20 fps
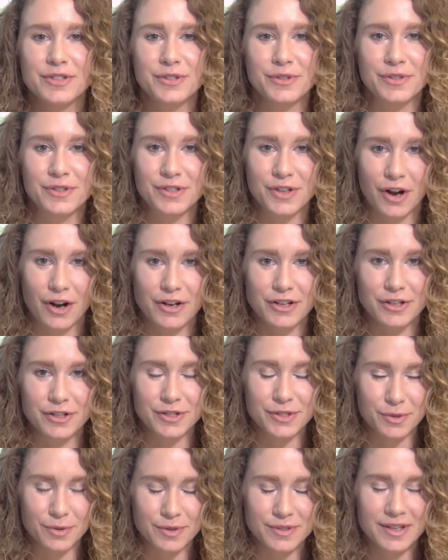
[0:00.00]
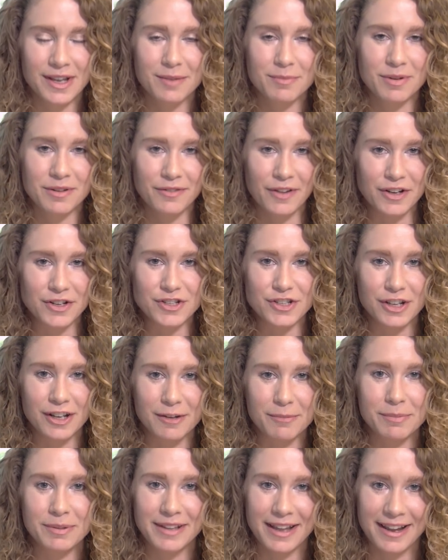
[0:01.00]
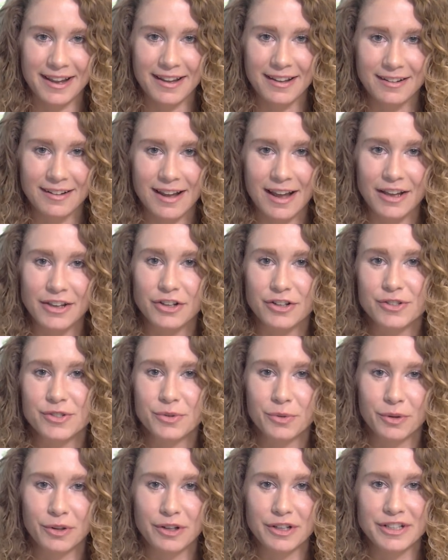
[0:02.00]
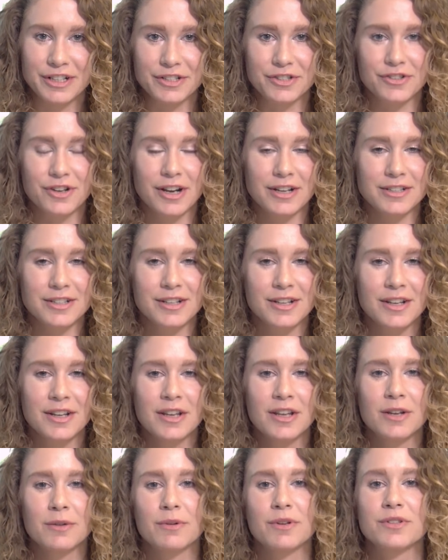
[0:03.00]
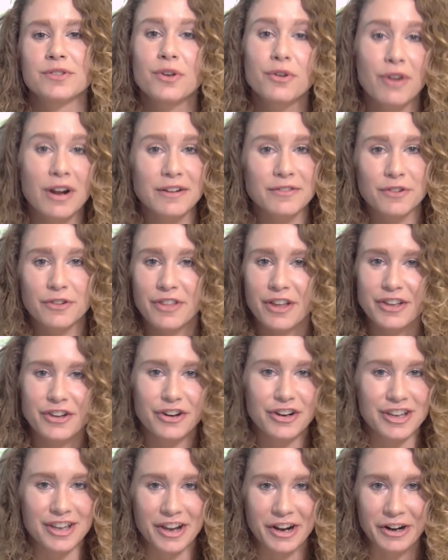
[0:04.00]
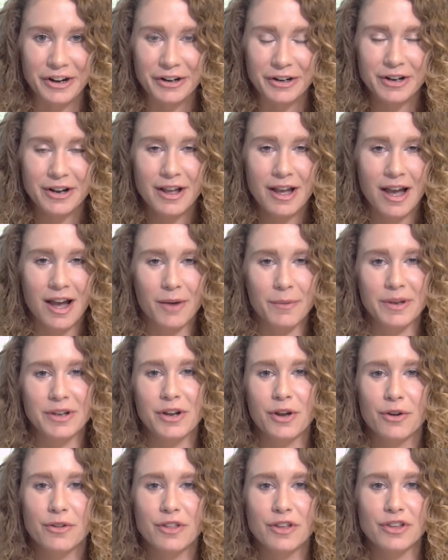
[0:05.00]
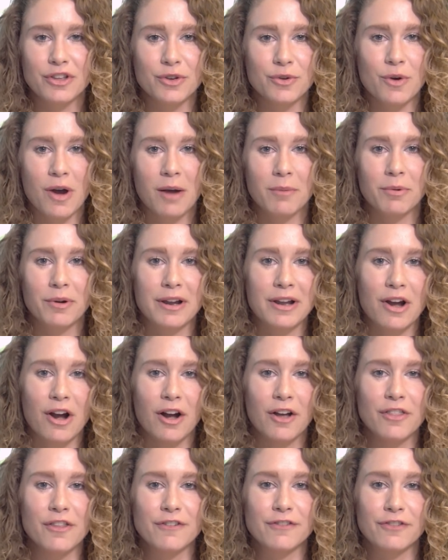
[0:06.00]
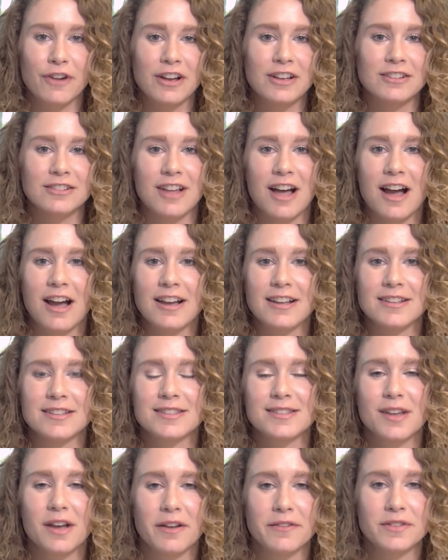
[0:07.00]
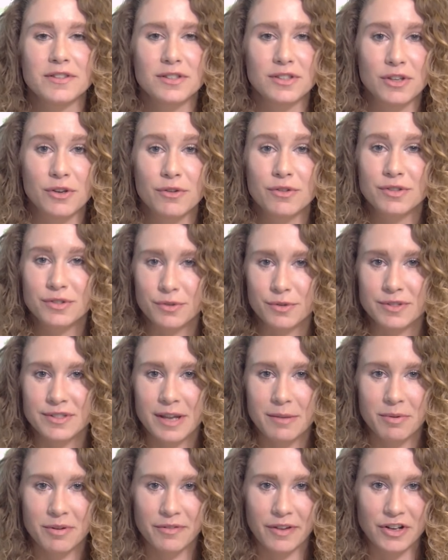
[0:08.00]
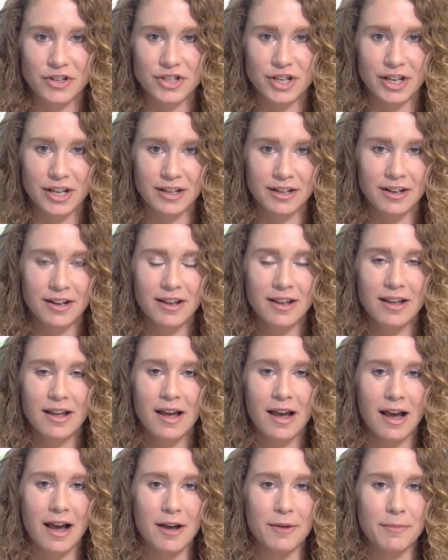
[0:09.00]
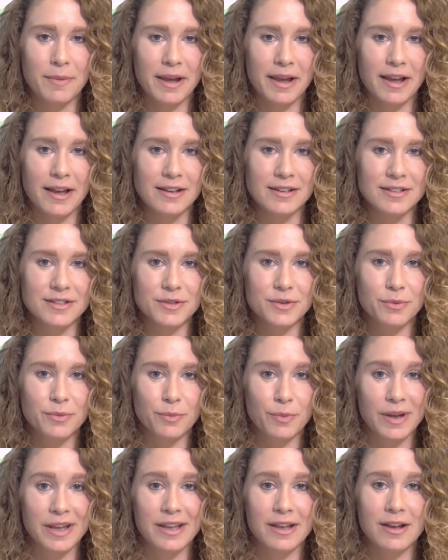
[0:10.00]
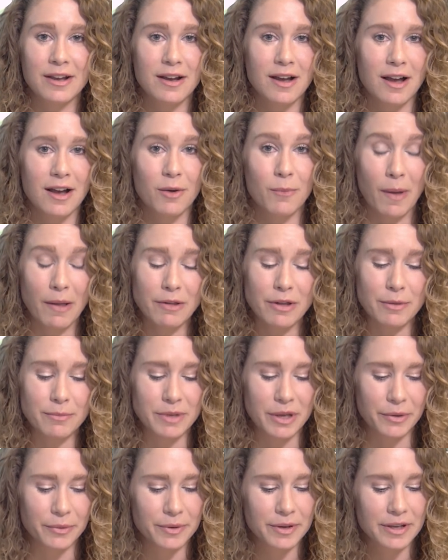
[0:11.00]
start your suicide prevention plan at your school or district. We're so grateful that you're here. We know that you operate on the front lines of youth suicide prevention and we welcome you.